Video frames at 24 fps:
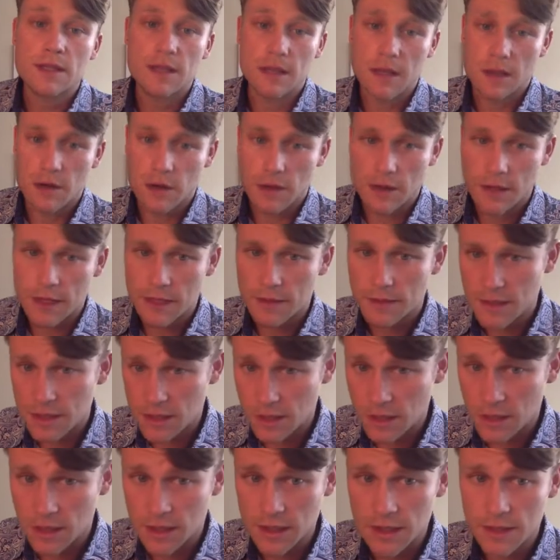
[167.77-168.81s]
They are a committed
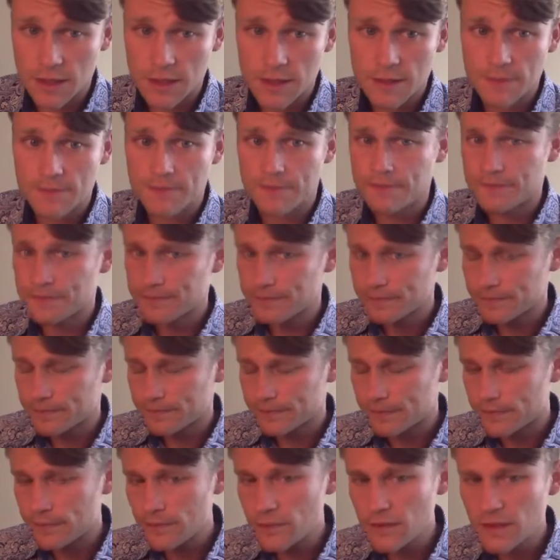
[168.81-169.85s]
audience.
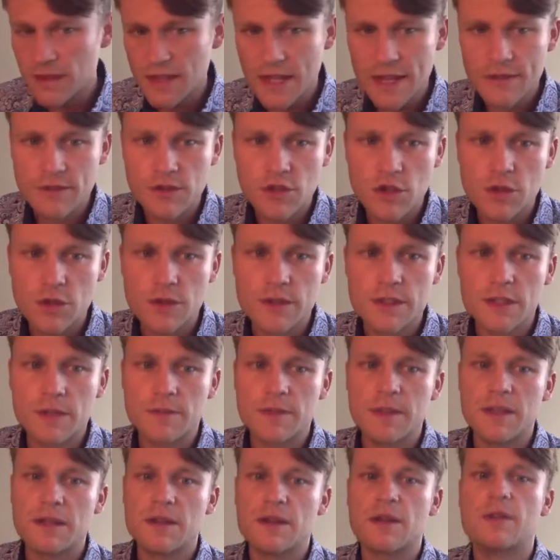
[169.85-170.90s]
They have chosen to
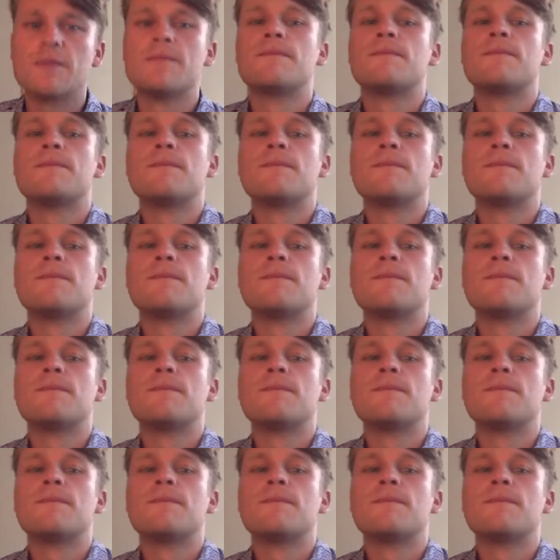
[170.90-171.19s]
be there.